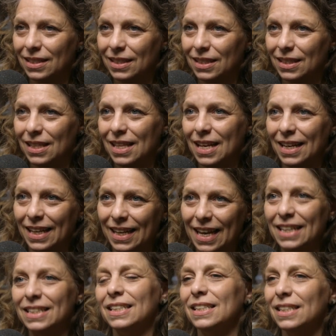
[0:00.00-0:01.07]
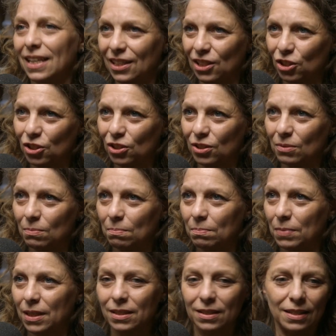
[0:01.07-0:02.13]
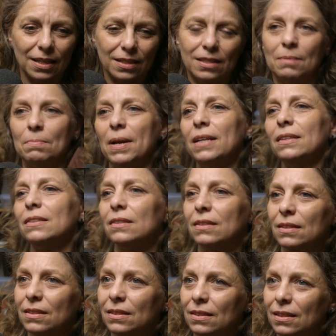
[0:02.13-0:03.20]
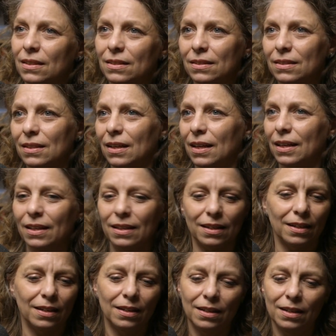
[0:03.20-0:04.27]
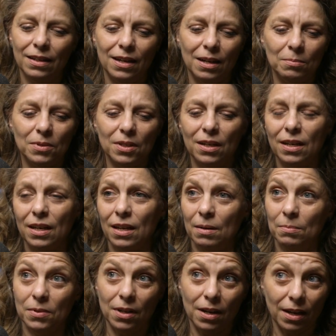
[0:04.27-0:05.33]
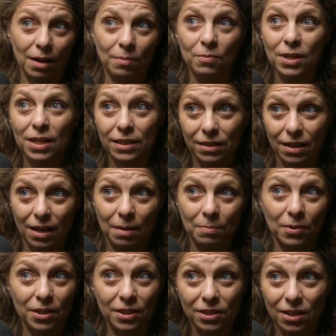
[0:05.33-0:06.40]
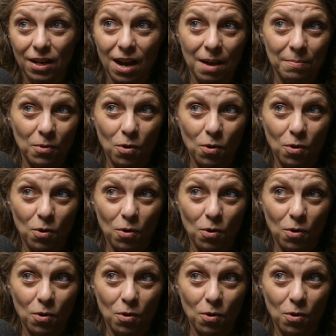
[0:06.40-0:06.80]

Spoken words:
to then get attention. Because that's the pattern, isn't it? It's like, I'm dying, I'm really dying, I'm going to die, I'm